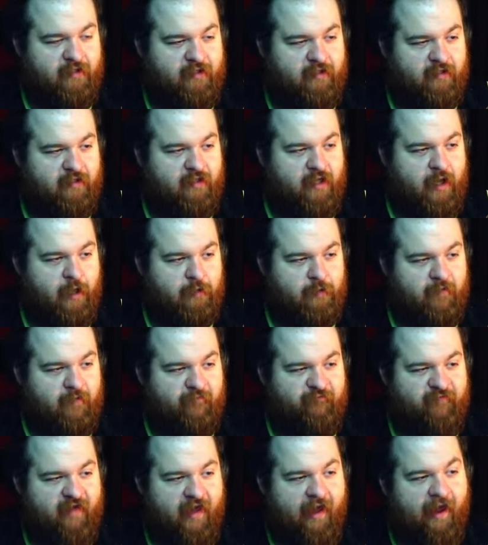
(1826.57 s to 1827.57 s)
character to
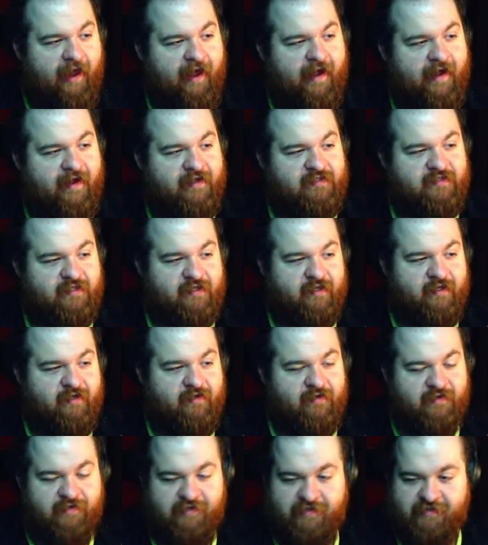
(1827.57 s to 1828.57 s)
fight as,
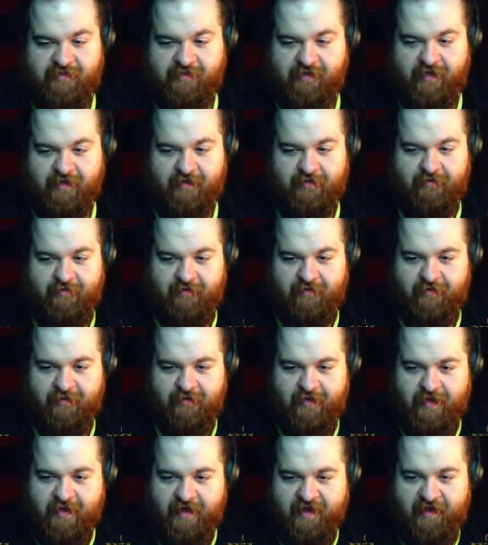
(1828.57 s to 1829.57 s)
because like
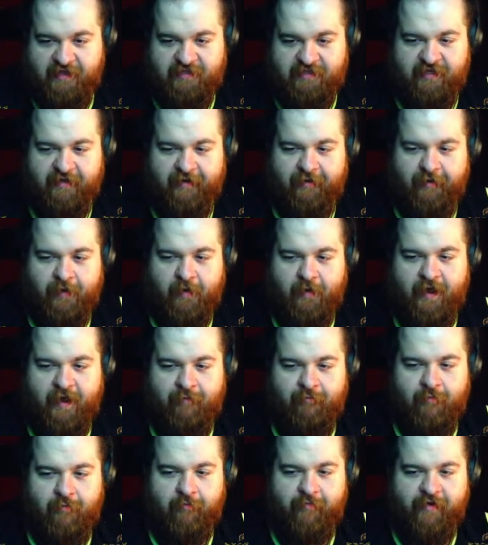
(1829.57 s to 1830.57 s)
it's kind of hard to add
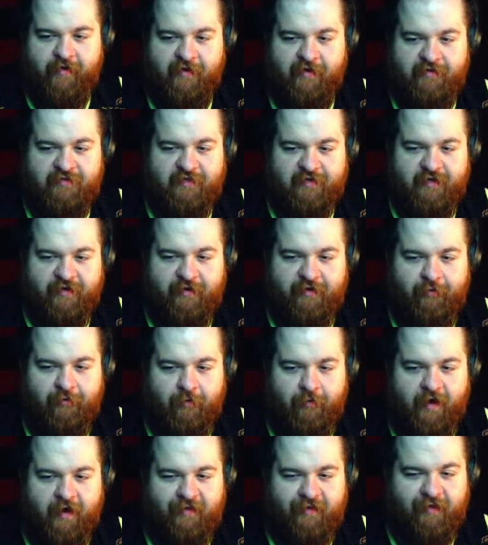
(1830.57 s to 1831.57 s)
mermaids,
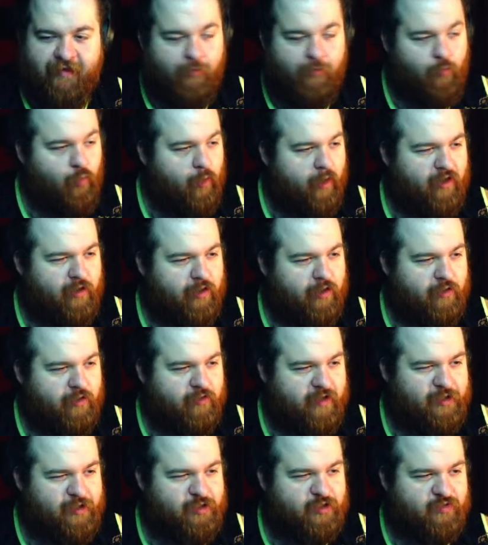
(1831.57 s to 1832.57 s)
or add like water
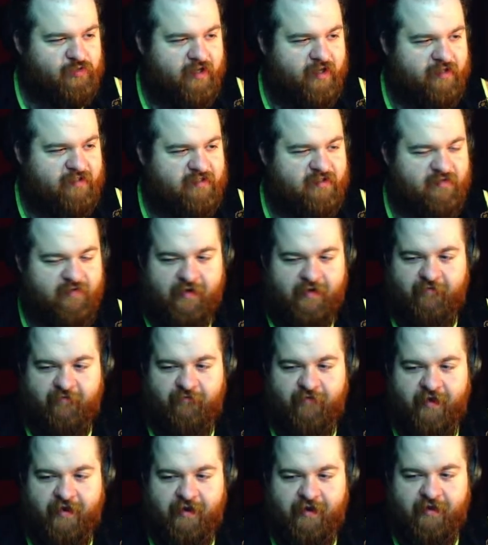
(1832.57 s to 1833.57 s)
creatures, right, to a
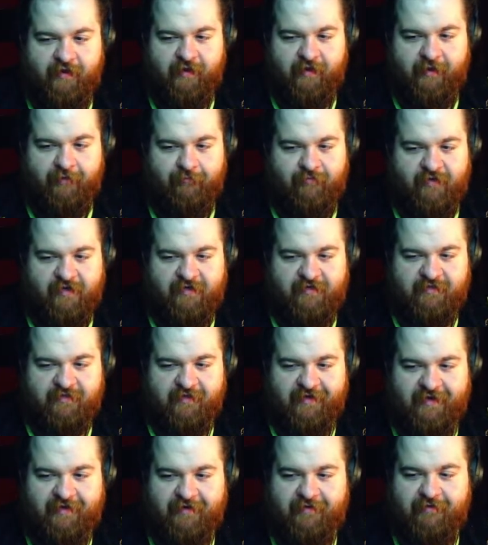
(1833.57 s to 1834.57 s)
fighting game because
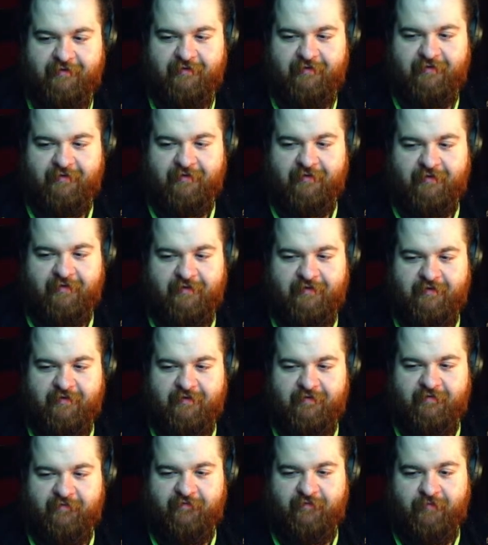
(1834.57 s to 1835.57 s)
like
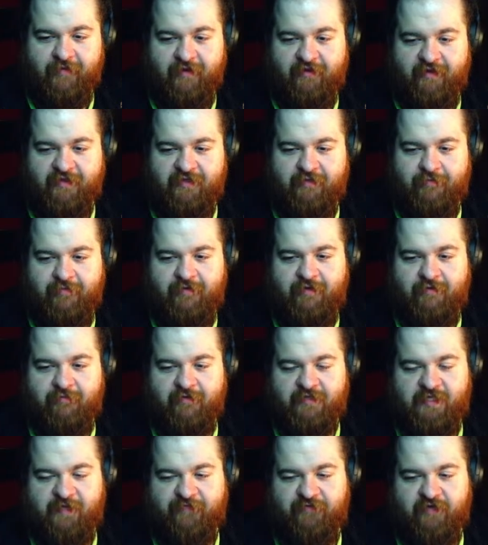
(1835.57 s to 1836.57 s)
I mean
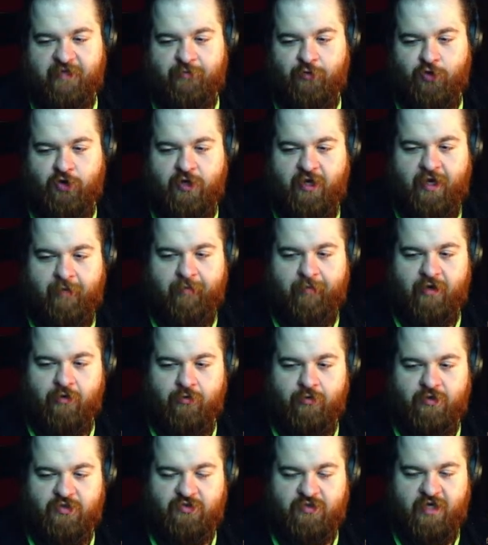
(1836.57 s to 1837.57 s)
except for like Mortal Kombat, of
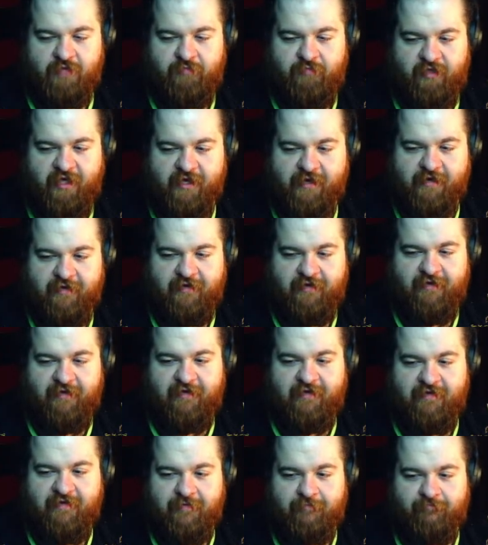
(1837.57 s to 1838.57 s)
course, right, but like
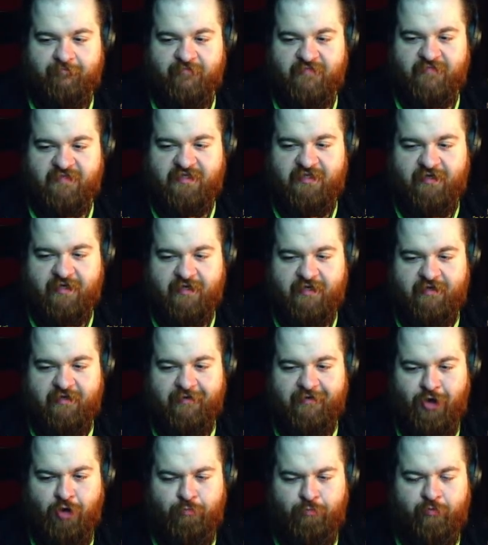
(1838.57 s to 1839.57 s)
it's like a
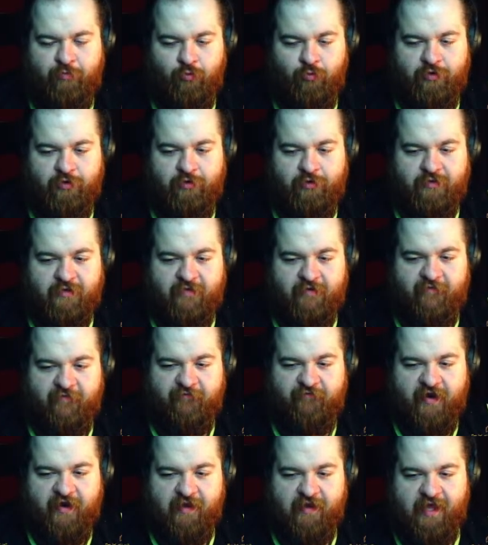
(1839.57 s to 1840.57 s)
open world
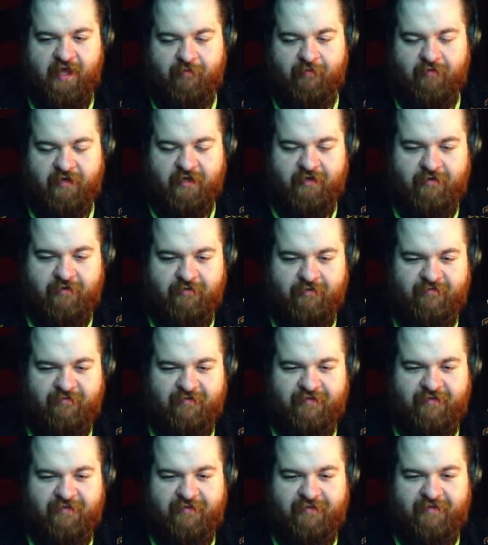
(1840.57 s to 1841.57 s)
fighting game,
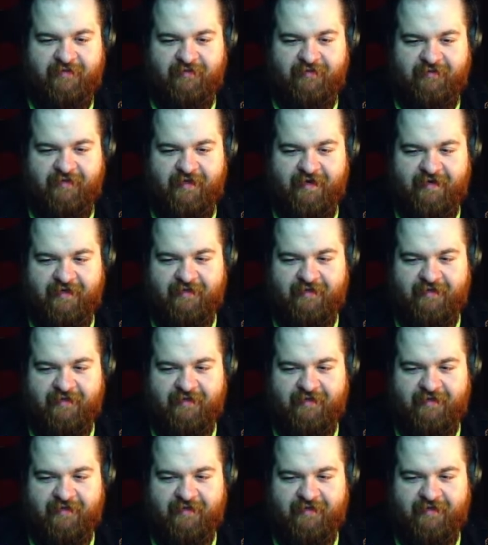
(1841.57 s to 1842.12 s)
like